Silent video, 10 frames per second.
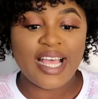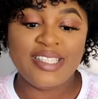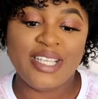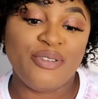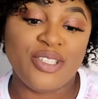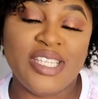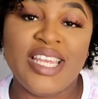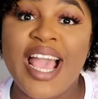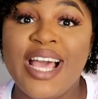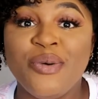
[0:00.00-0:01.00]
That's it for
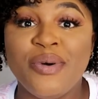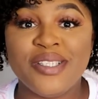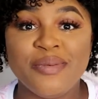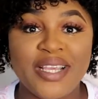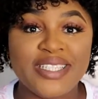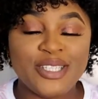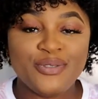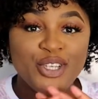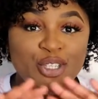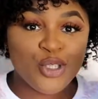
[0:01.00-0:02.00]
today. I don't want to make this
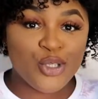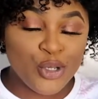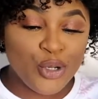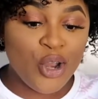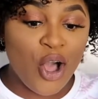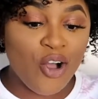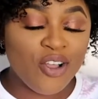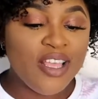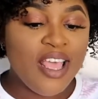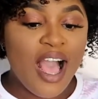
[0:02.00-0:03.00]
video too
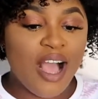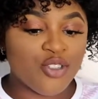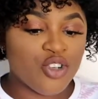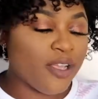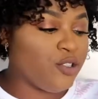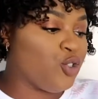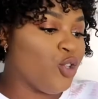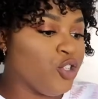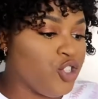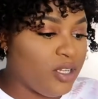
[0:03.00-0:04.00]
long. I've tried to
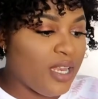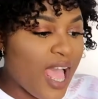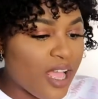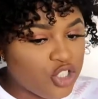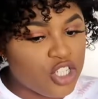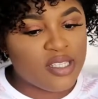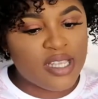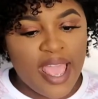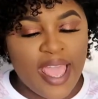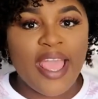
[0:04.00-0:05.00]
touch on lashes,
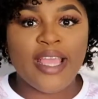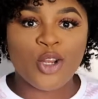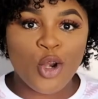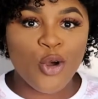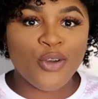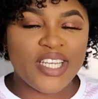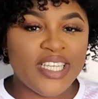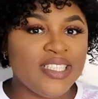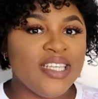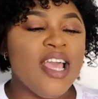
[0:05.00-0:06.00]
hair, and
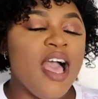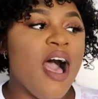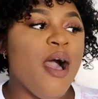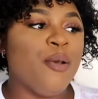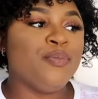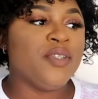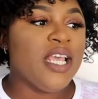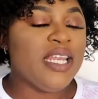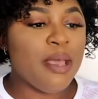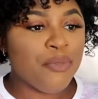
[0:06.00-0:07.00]
clothing. Um,
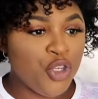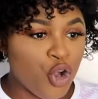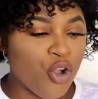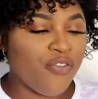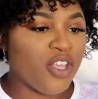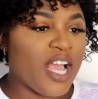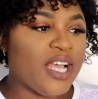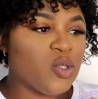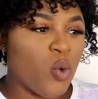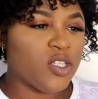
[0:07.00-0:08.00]
let me know if you
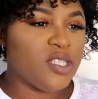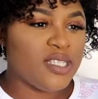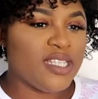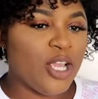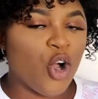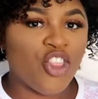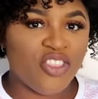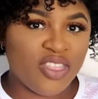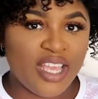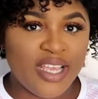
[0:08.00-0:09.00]
guys want to see
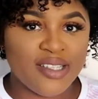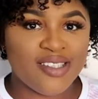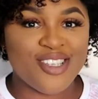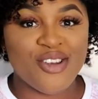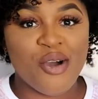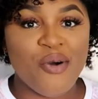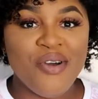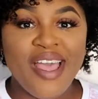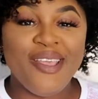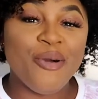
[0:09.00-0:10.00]
other things, you
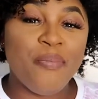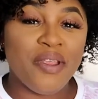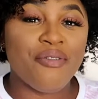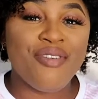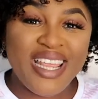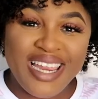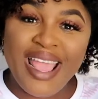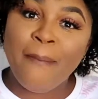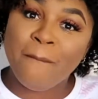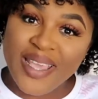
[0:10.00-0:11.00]
know. It will be really
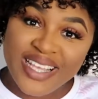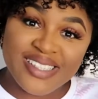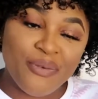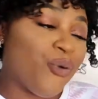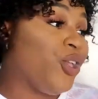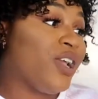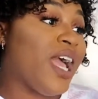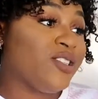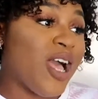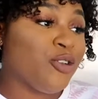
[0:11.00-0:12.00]
amazing for you
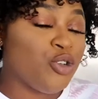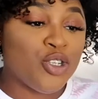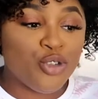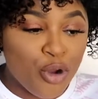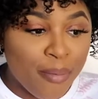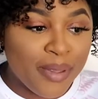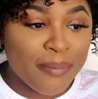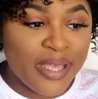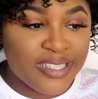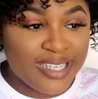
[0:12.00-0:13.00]
guys to actually drop me
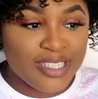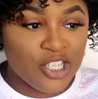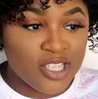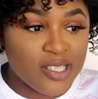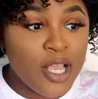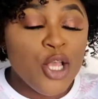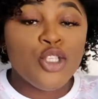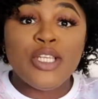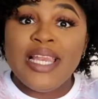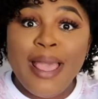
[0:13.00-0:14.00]
messages
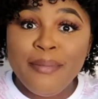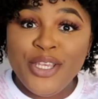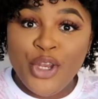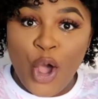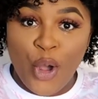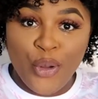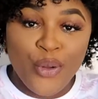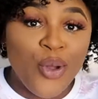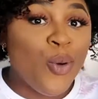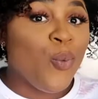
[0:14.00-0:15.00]
to let me
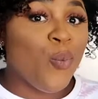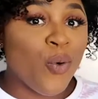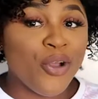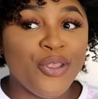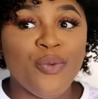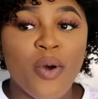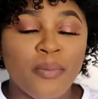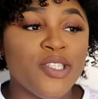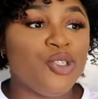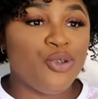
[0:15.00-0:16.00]
know what you
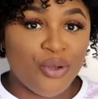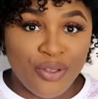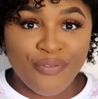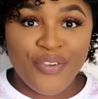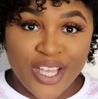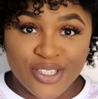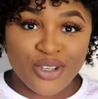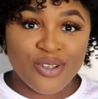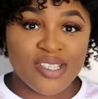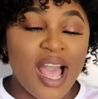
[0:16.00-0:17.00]
want me to do in
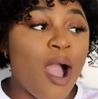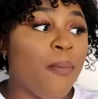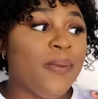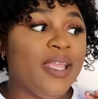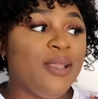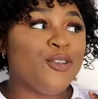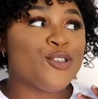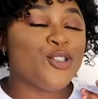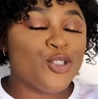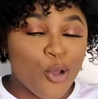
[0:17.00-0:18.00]
videos. I'll be
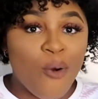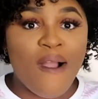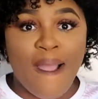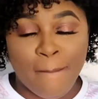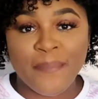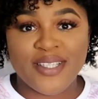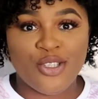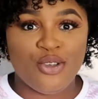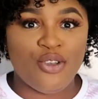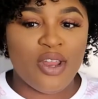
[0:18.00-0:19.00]
so happy
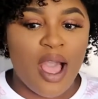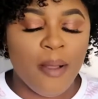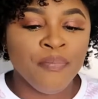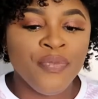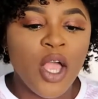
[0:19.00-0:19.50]
to do that.